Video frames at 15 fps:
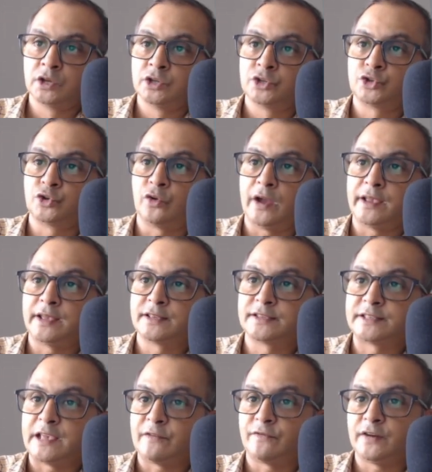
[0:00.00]
So I can
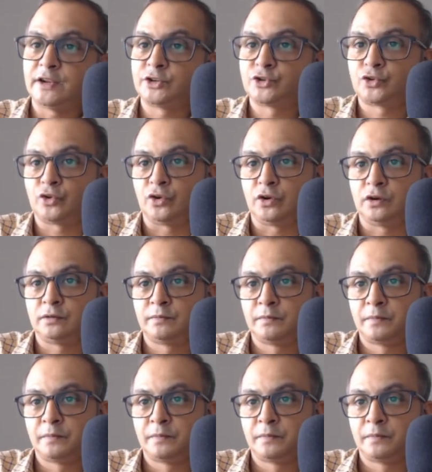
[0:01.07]
safely draw